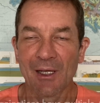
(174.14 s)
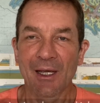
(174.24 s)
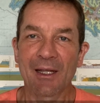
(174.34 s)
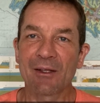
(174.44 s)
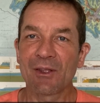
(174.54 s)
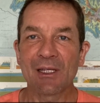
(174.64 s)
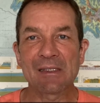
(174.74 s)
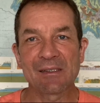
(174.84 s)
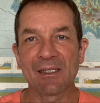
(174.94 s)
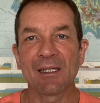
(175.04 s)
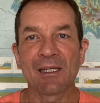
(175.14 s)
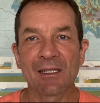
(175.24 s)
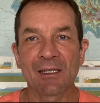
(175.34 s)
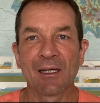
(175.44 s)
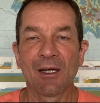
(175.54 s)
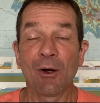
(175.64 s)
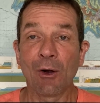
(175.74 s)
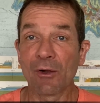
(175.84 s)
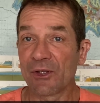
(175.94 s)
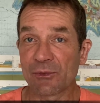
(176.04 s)
And I think seeing
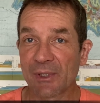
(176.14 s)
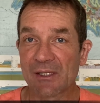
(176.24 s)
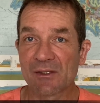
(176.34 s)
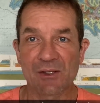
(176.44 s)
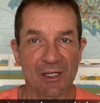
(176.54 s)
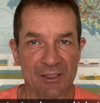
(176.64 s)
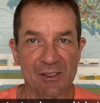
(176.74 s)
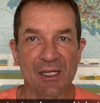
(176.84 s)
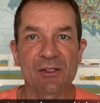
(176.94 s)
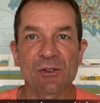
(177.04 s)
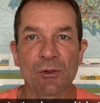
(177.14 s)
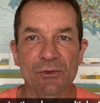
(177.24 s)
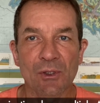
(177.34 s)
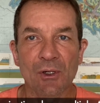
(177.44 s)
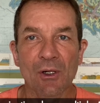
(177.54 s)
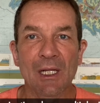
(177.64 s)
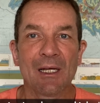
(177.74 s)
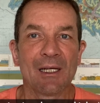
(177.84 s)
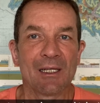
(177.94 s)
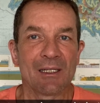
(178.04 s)
all these reasons, there are 6 overall,
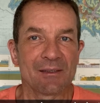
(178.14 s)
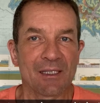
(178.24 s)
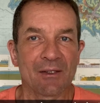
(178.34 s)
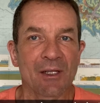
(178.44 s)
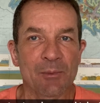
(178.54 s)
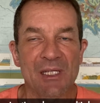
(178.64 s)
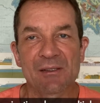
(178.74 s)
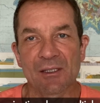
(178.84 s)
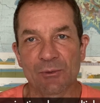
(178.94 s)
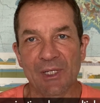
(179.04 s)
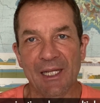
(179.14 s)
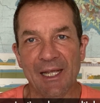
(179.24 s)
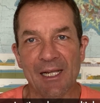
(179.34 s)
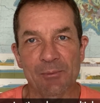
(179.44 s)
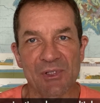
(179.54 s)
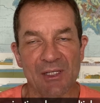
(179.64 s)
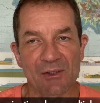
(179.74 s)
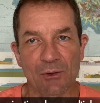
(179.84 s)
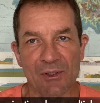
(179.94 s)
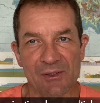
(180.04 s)
seeing them listed really helps as an
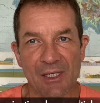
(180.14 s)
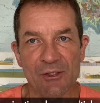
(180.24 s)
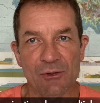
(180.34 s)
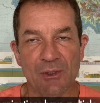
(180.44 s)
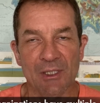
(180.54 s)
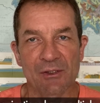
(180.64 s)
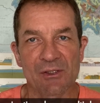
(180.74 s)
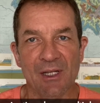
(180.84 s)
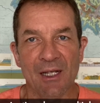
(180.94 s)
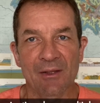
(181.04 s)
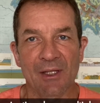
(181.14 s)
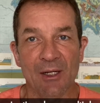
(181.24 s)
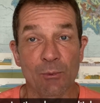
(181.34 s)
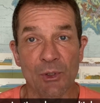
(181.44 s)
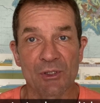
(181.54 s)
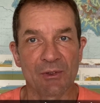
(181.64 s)
organization to understand that what you're